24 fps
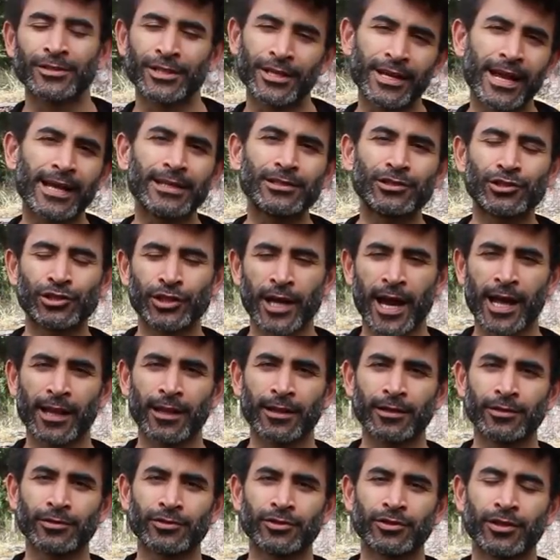Today's
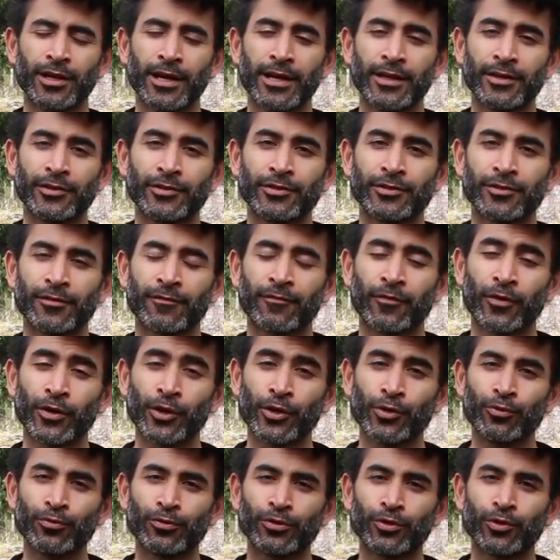challenge is for
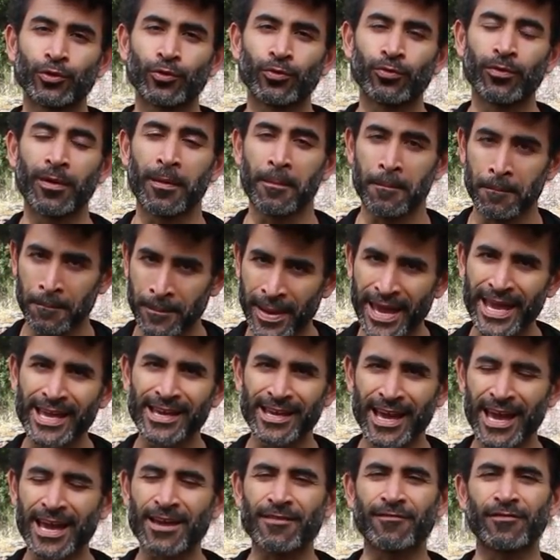you to
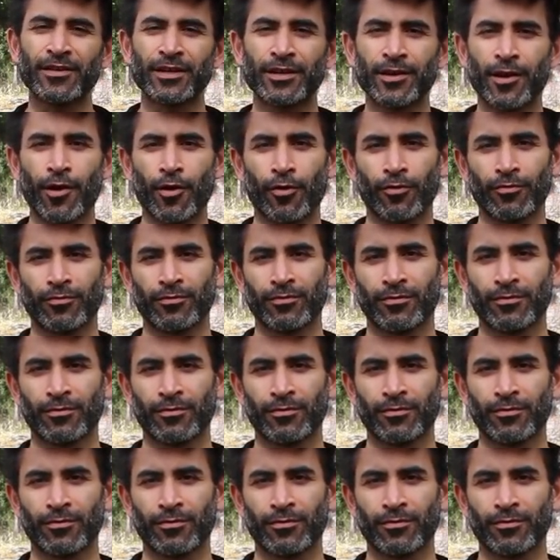make a video.